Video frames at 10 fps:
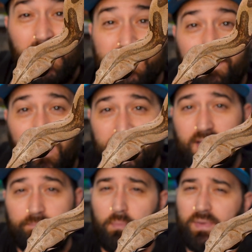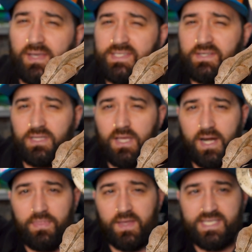because I messed up, but because there's a
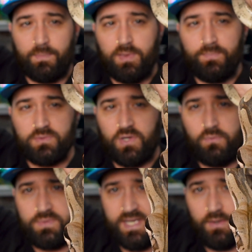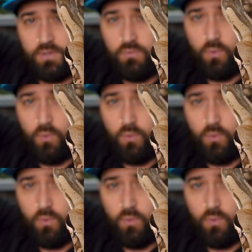lot of things that people don't tell you